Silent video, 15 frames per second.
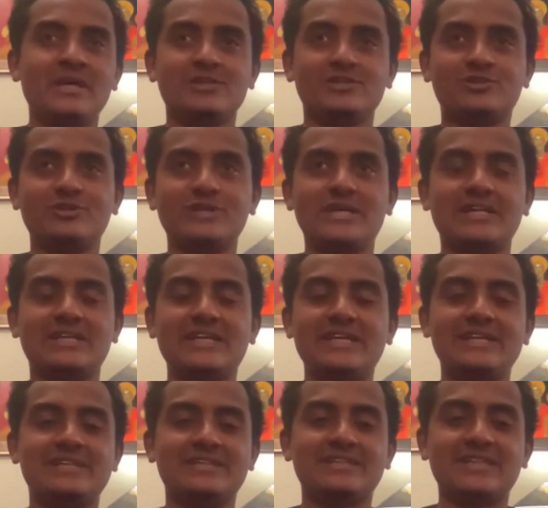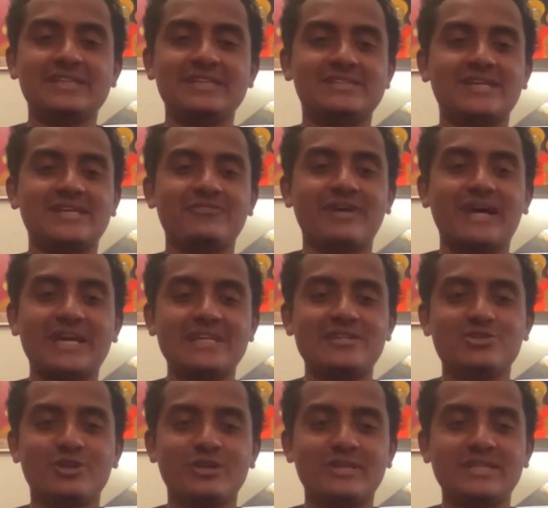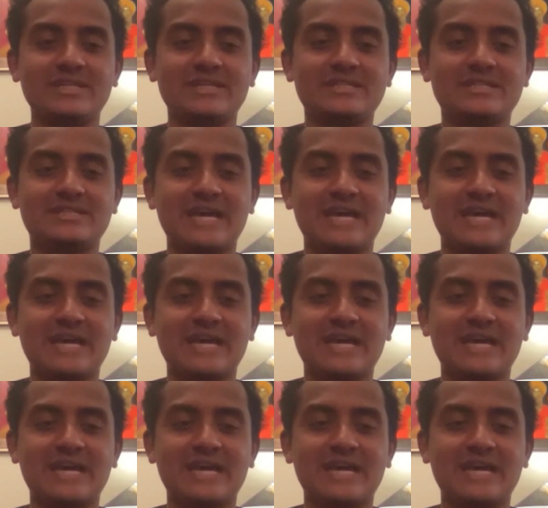So yeah, great stuff. I enjoyed it.